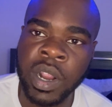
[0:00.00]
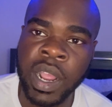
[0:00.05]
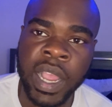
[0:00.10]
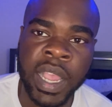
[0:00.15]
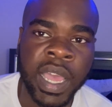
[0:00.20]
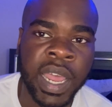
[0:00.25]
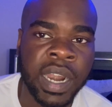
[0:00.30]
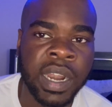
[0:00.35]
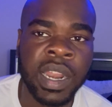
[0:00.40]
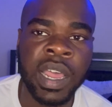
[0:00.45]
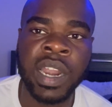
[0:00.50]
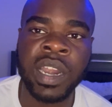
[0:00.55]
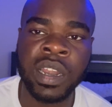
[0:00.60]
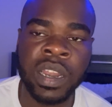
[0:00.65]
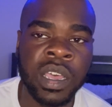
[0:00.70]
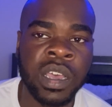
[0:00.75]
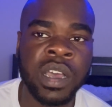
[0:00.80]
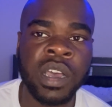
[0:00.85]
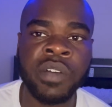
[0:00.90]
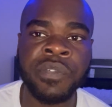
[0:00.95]
I got a lot of
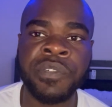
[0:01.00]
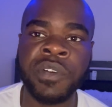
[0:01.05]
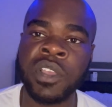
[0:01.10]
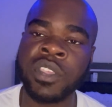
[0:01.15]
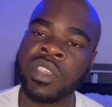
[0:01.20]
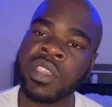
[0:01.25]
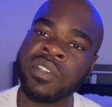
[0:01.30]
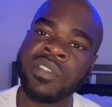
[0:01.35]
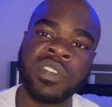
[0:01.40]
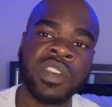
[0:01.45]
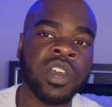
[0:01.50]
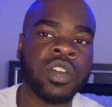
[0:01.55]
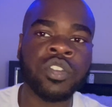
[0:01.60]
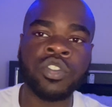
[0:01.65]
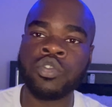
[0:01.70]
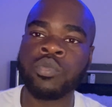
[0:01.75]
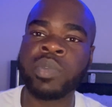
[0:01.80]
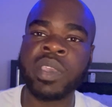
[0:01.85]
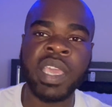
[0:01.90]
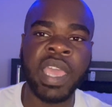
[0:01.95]
love for you. Even though
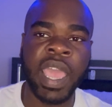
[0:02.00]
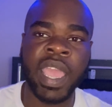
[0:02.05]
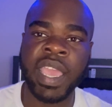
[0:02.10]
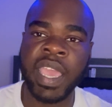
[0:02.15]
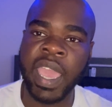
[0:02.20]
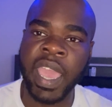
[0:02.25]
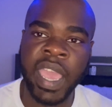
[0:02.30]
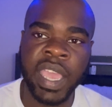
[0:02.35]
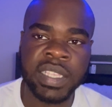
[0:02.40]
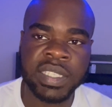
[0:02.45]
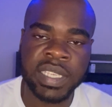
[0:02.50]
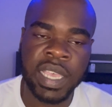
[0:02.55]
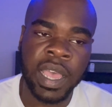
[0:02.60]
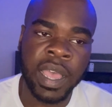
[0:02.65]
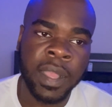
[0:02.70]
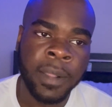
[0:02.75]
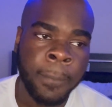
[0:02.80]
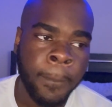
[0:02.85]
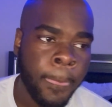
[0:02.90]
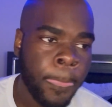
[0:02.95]
you be acting
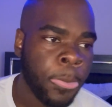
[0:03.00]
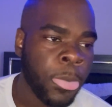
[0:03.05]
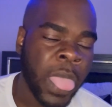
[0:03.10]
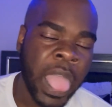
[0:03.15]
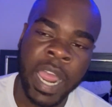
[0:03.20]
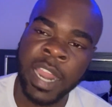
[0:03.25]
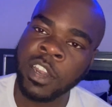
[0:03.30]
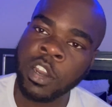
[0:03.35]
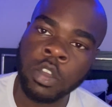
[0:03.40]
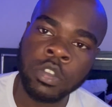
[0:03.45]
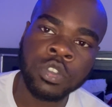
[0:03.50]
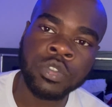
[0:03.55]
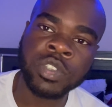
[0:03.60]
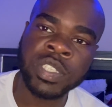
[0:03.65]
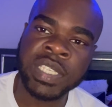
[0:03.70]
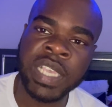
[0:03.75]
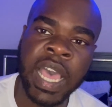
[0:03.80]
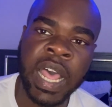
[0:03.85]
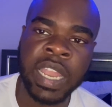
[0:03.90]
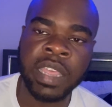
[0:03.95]
anti, I know you
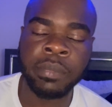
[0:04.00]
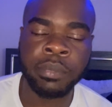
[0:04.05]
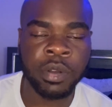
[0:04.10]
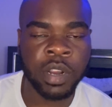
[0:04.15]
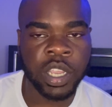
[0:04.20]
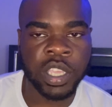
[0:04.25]
solid, bro.